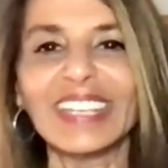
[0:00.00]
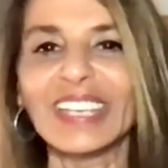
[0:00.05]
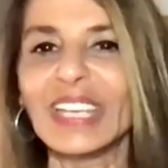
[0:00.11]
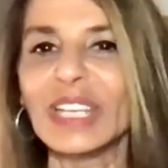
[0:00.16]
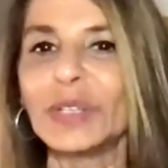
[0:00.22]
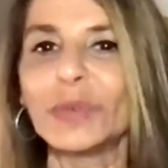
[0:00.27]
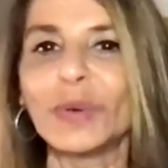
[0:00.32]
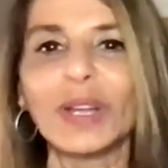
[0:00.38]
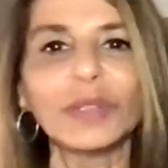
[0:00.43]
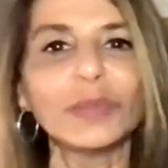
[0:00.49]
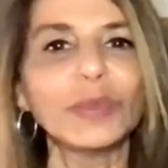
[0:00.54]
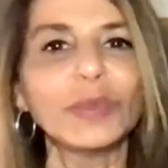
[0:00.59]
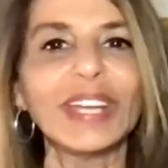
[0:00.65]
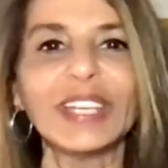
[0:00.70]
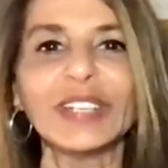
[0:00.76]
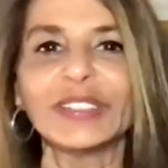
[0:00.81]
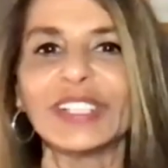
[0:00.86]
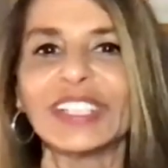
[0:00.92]
one
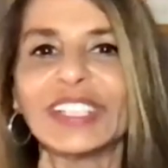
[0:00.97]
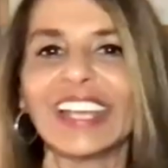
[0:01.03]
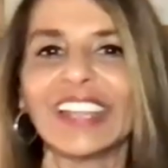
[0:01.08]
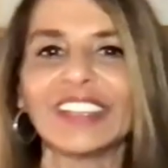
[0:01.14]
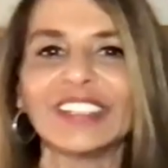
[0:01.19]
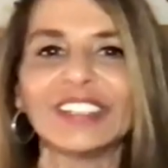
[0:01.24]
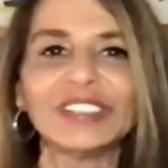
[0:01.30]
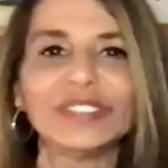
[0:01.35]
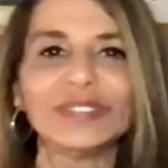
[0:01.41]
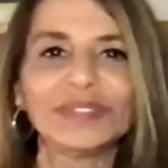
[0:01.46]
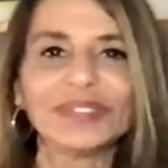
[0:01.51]
way or another.